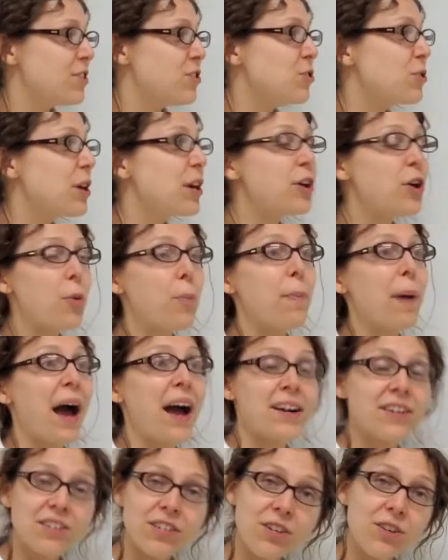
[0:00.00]
You can go
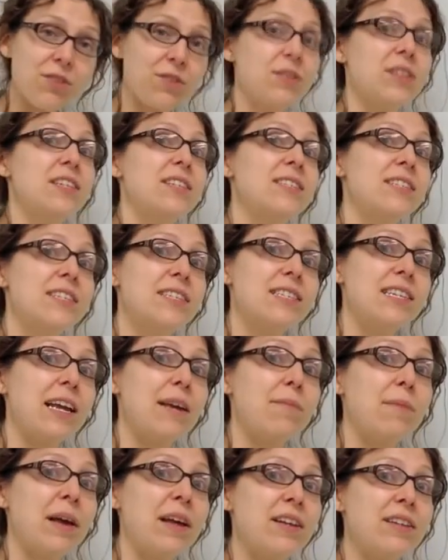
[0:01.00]
back to your thesis
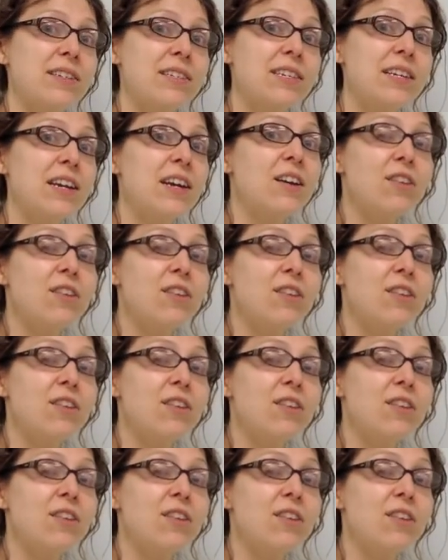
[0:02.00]
statement,